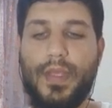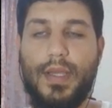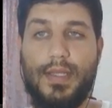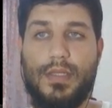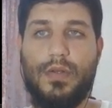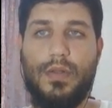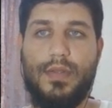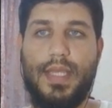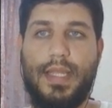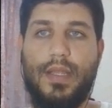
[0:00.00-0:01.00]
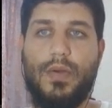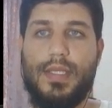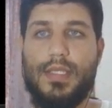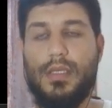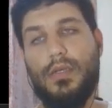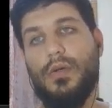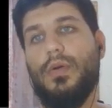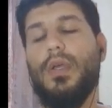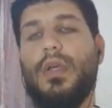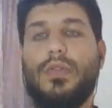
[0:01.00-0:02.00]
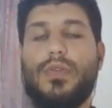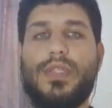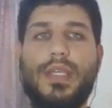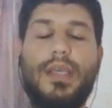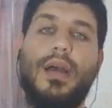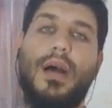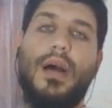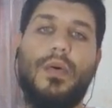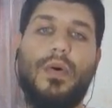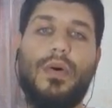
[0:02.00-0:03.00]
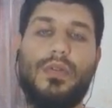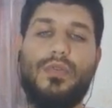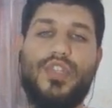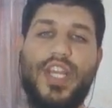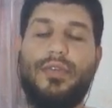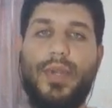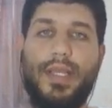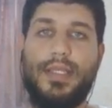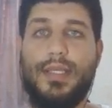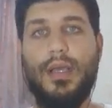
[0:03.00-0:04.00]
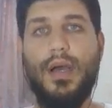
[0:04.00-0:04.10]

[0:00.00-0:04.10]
it is called technical SEO to see how or to generate